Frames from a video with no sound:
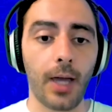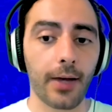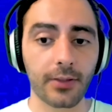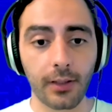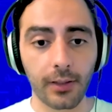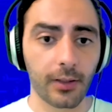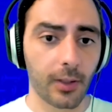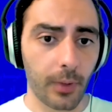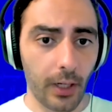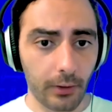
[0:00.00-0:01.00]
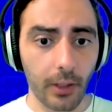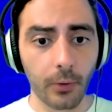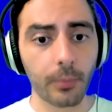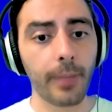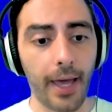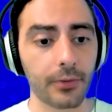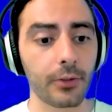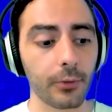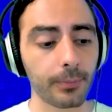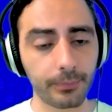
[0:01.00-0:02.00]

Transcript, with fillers: have something to compare our own paths to.